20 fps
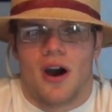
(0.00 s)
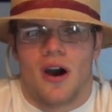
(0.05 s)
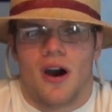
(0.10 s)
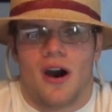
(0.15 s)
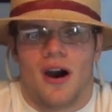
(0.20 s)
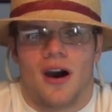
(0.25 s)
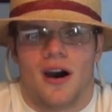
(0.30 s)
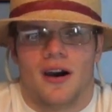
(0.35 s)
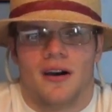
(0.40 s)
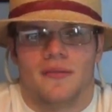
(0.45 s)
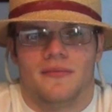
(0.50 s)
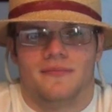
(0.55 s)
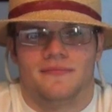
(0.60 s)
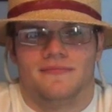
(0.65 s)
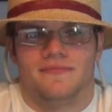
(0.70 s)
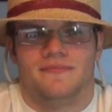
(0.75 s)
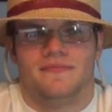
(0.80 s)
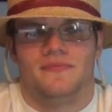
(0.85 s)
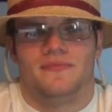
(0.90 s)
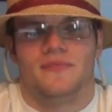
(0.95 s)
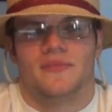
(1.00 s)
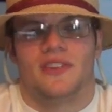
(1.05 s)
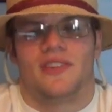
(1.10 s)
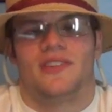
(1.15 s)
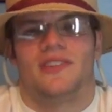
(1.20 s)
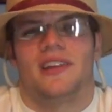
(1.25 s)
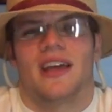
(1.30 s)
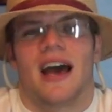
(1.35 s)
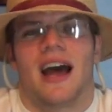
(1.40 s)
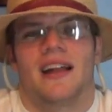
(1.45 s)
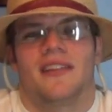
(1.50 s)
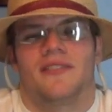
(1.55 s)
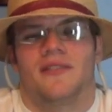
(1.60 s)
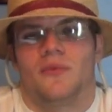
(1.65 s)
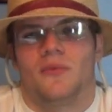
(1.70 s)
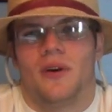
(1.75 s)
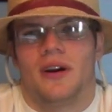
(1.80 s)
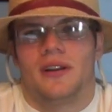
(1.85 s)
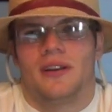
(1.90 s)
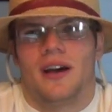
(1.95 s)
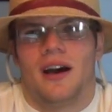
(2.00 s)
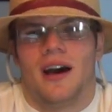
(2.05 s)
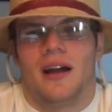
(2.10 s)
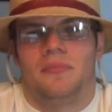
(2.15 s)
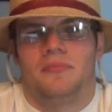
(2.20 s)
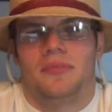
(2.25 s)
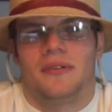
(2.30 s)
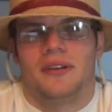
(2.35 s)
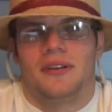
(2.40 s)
um, stats and whatnot.